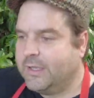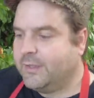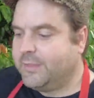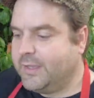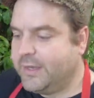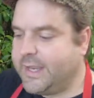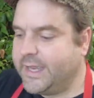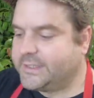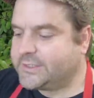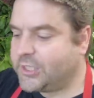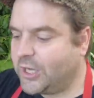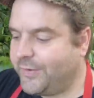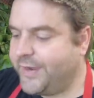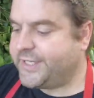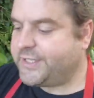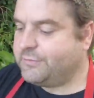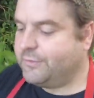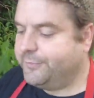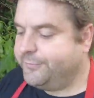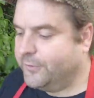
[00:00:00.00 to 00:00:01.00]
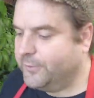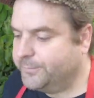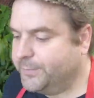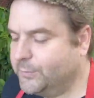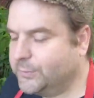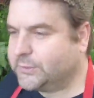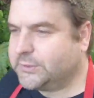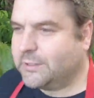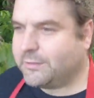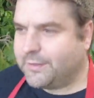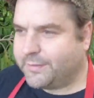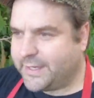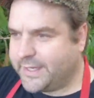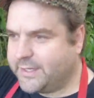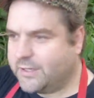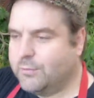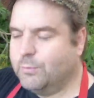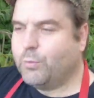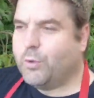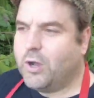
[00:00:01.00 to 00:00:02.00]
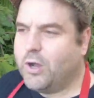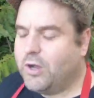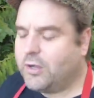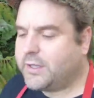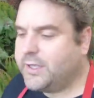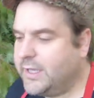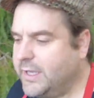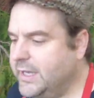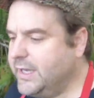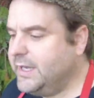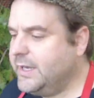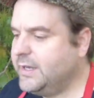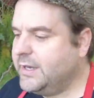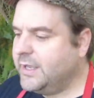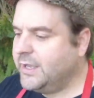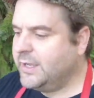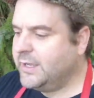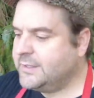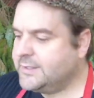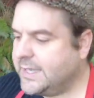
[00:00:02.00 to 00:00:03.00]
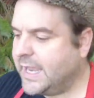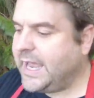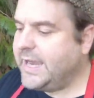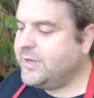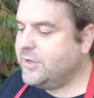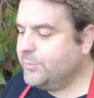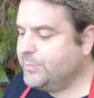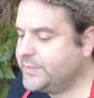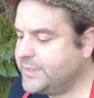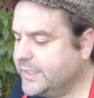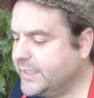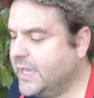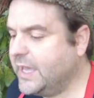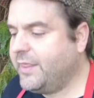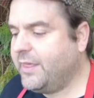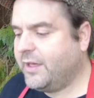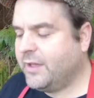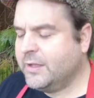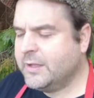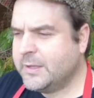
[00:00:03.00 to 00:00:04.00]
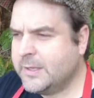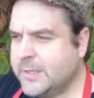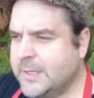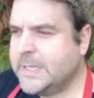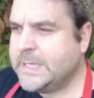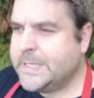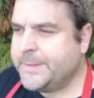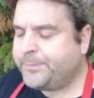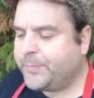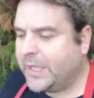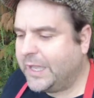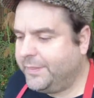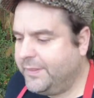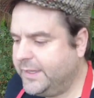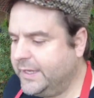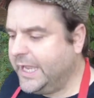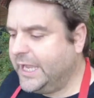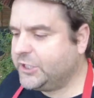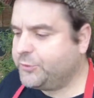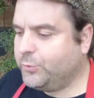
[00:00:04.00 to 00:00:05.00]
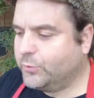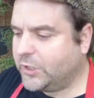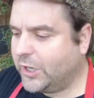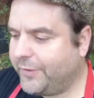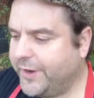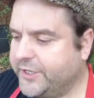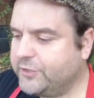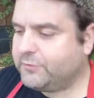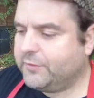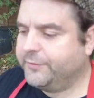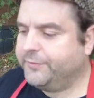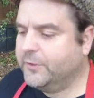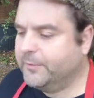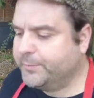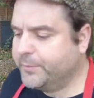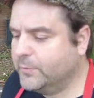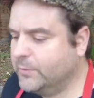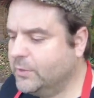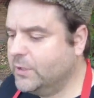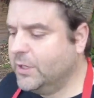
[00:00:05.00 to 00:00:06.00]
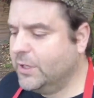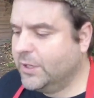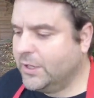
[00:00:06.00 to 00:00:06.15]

the next director of football so that they can work in tandem together and the actual director of football,